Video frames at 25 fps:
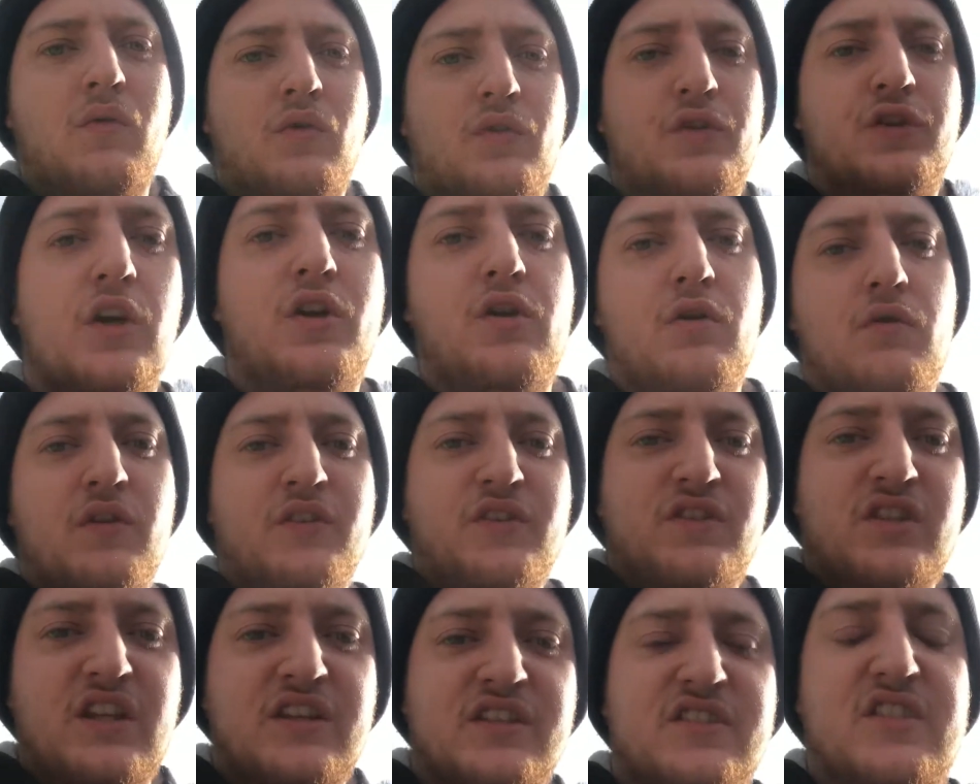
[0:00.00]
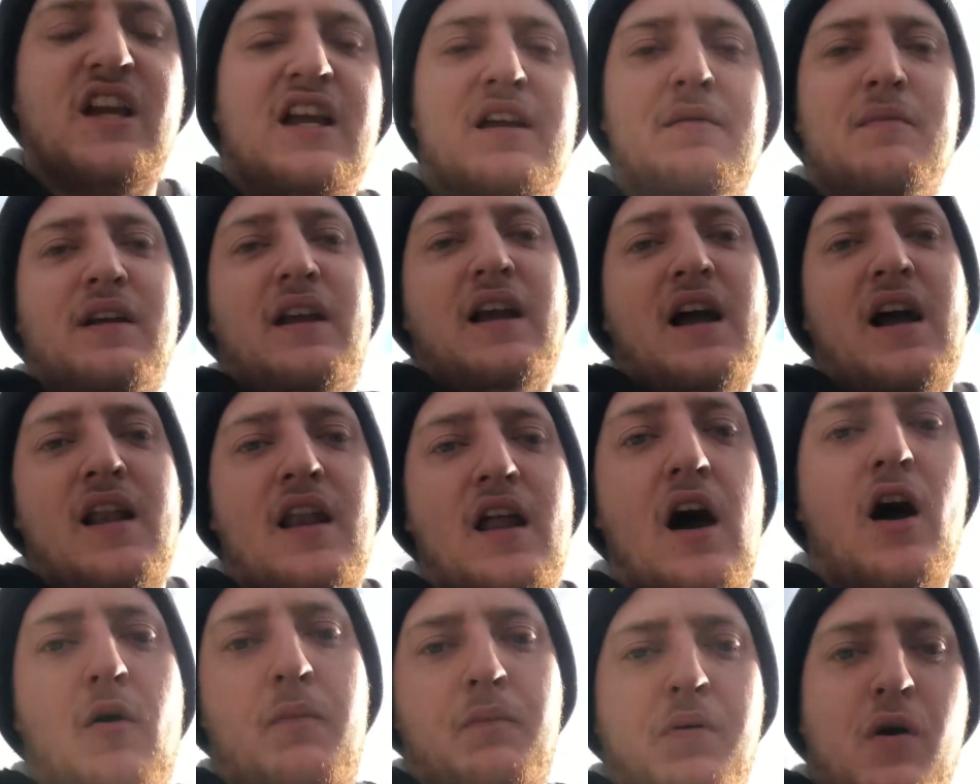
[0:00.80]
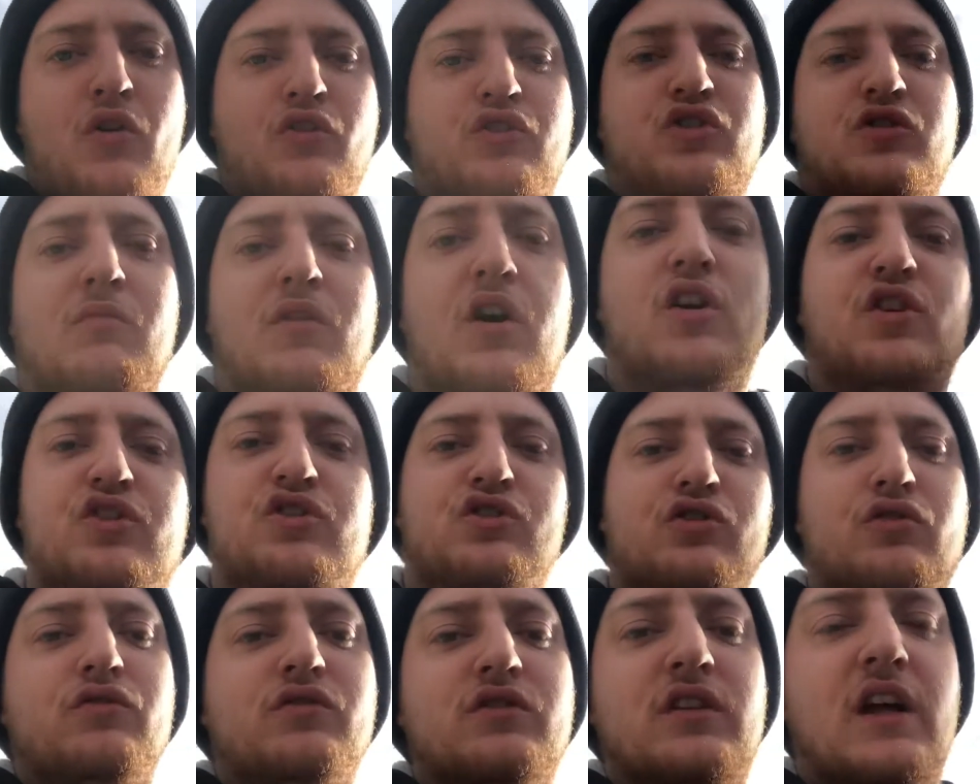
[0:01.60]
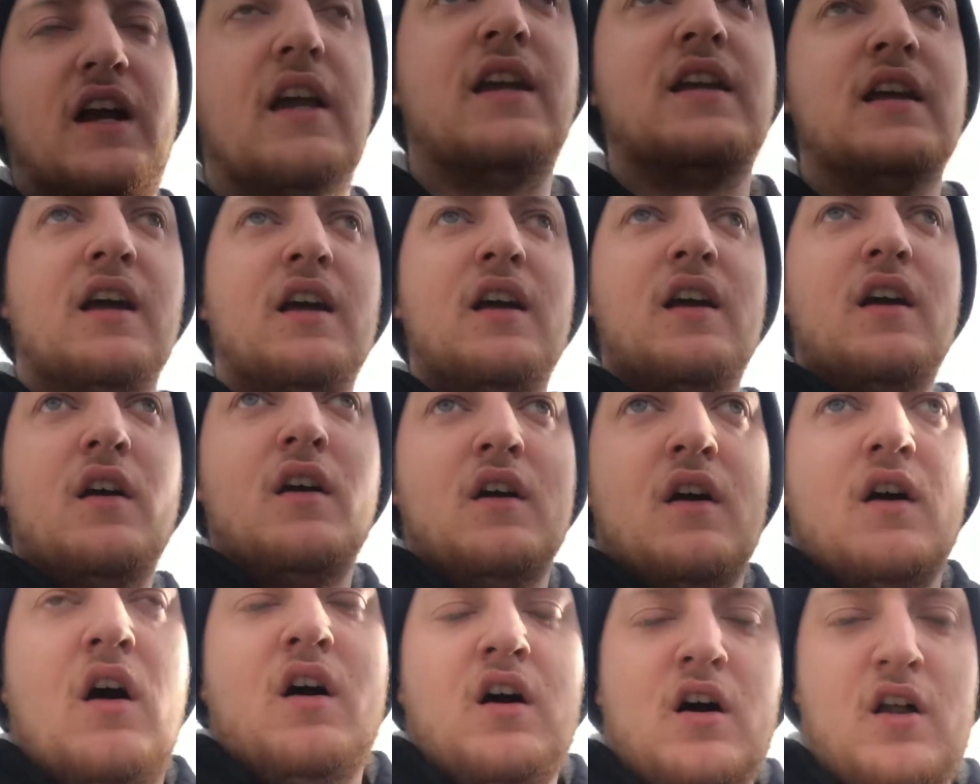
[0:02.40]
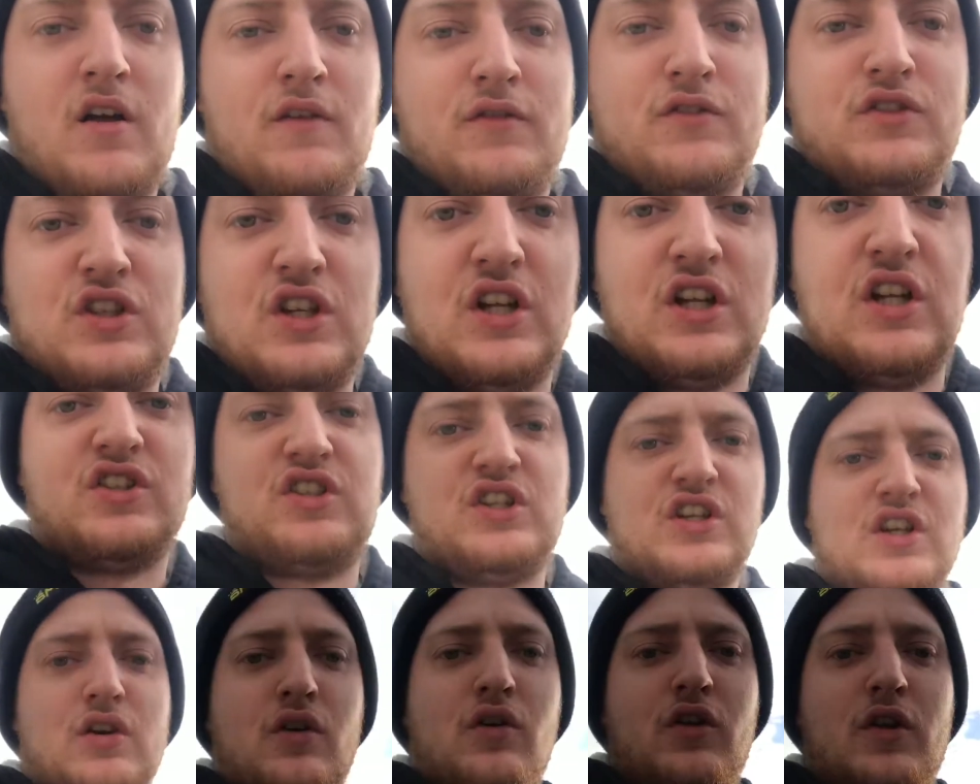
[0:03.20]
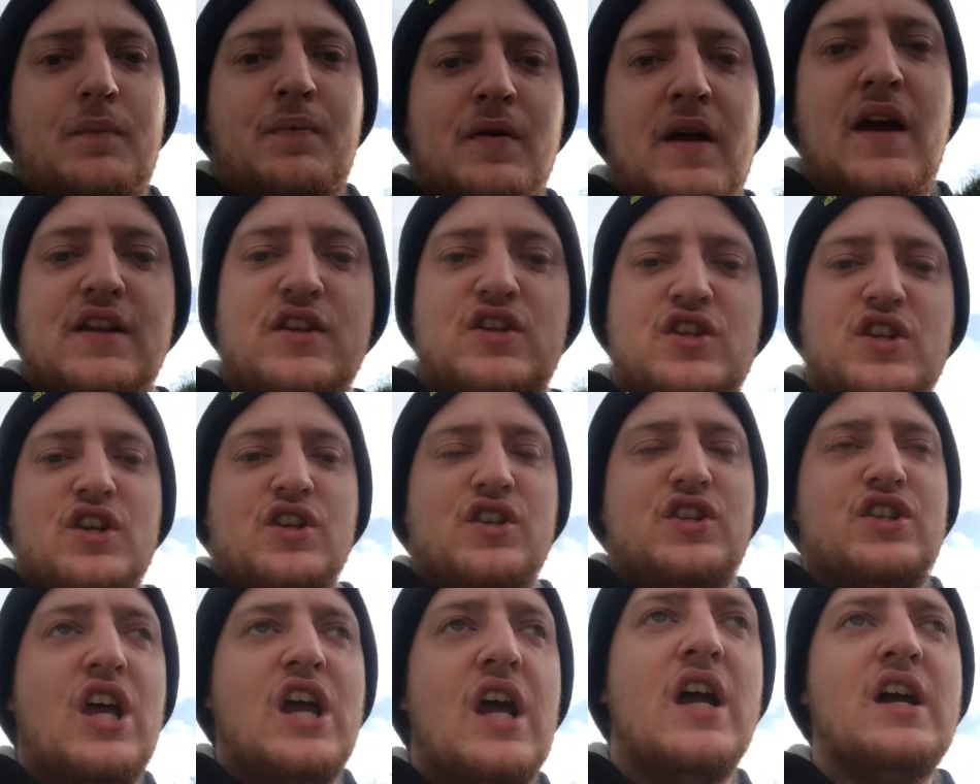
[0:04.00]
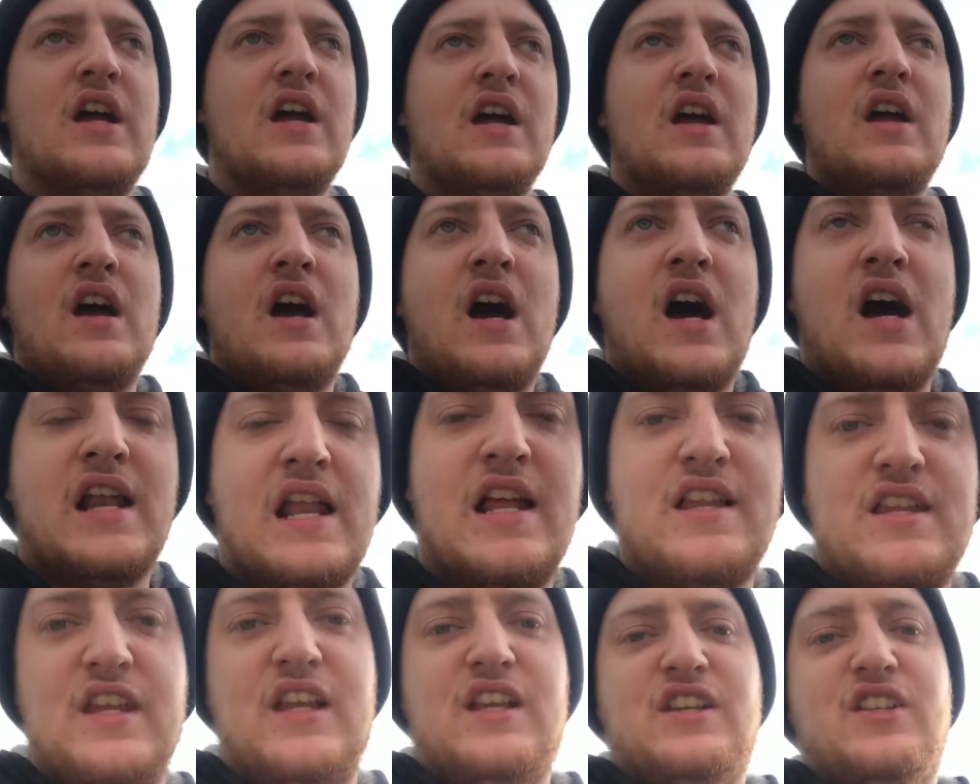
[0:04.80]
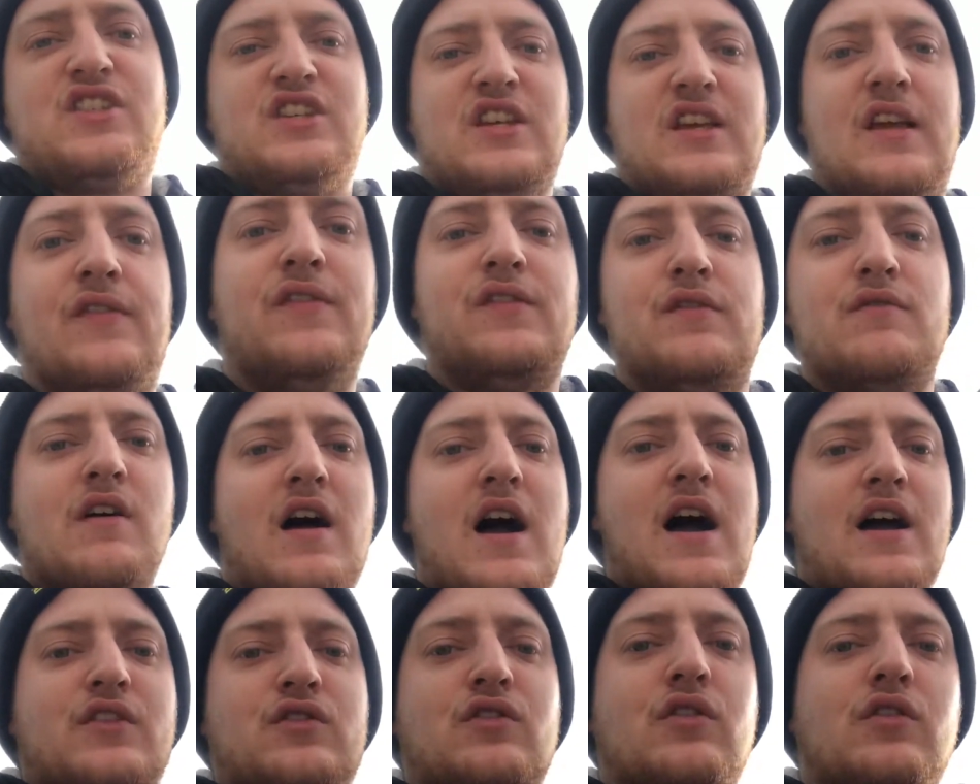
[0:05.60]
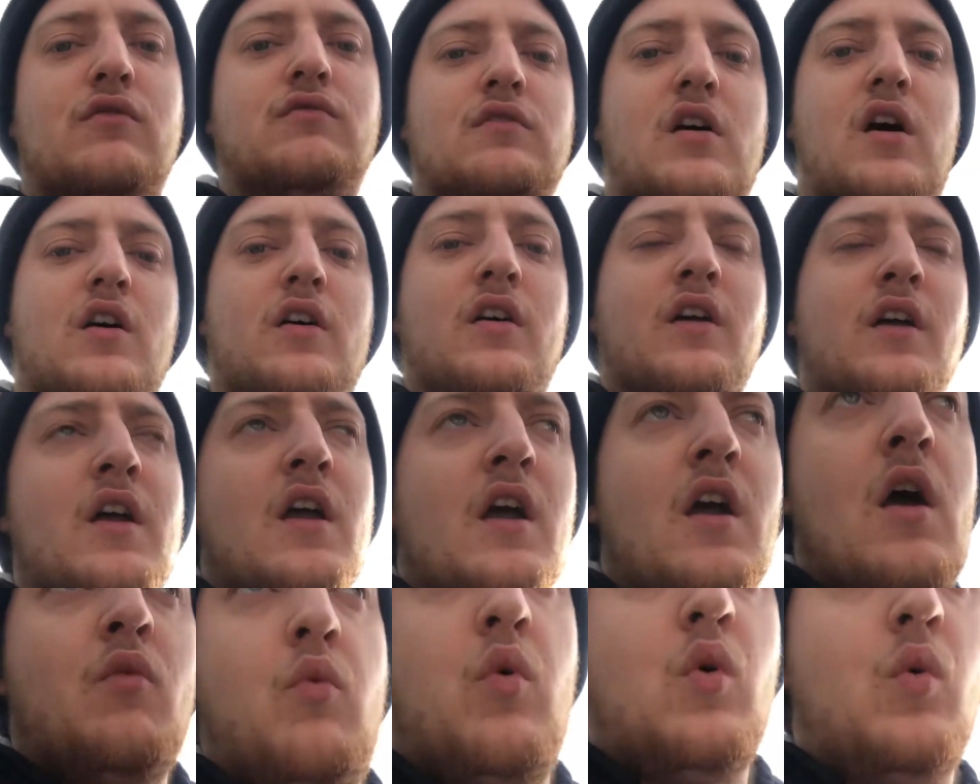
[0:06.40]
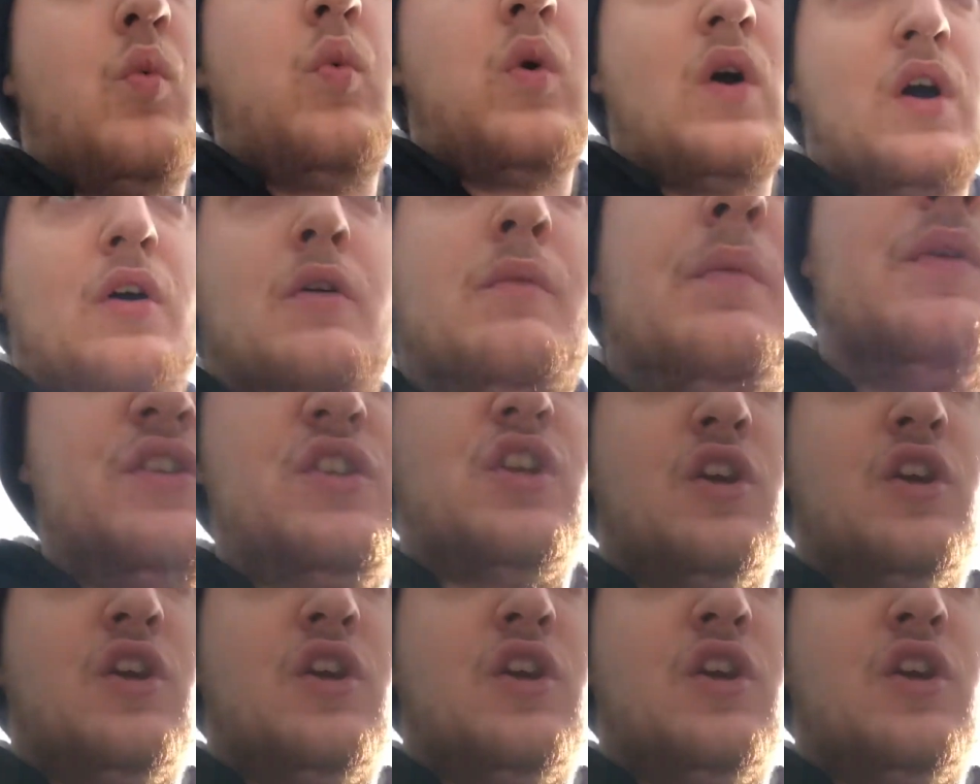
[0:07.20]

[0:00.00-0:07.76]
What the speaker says: we'll do is the same again. I'll post them on a Sunday, and obviously you can see all the pictures, and then you can see if you're right or wrong. We will be